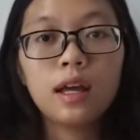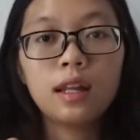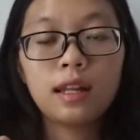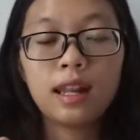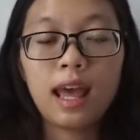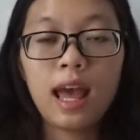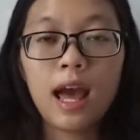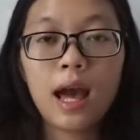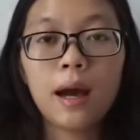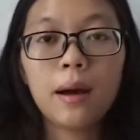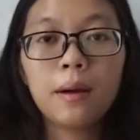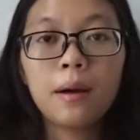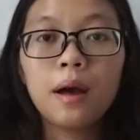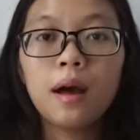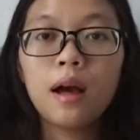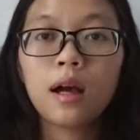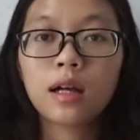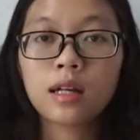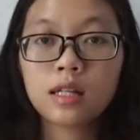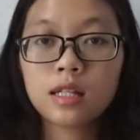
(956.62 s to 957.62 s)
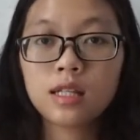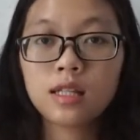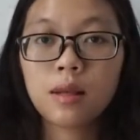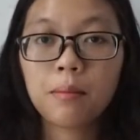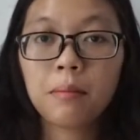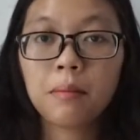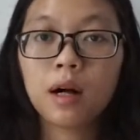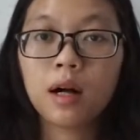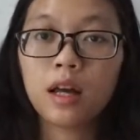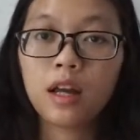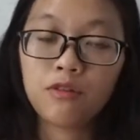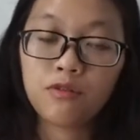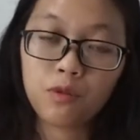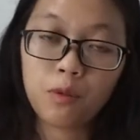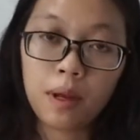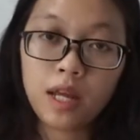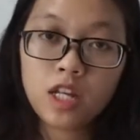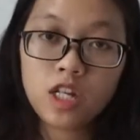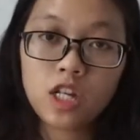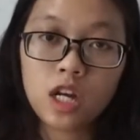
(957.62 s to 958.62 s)
their customer
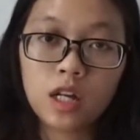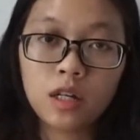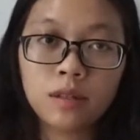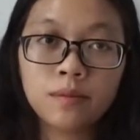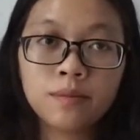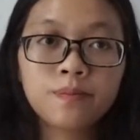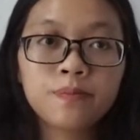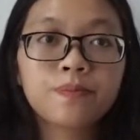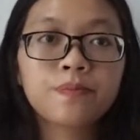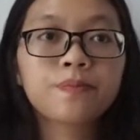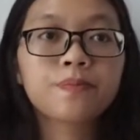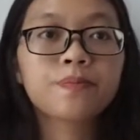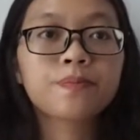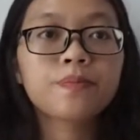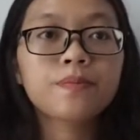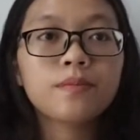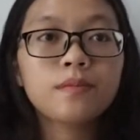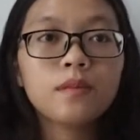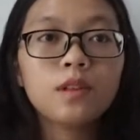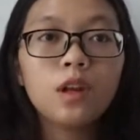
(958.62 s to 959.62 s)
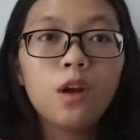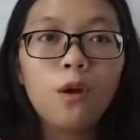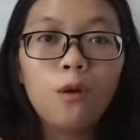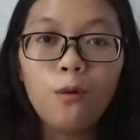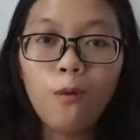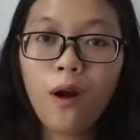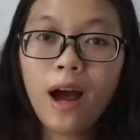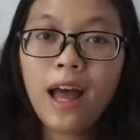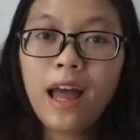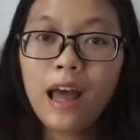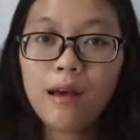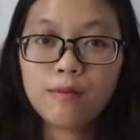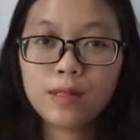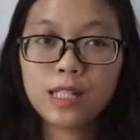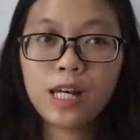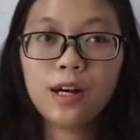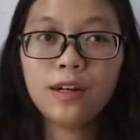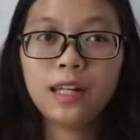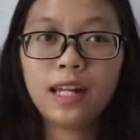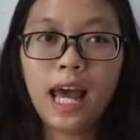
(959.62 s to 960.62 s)
information. Why I have
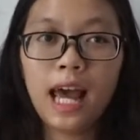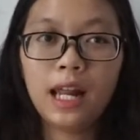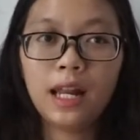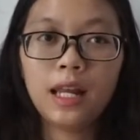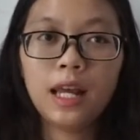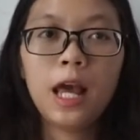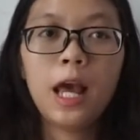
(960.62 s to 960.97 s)
told that?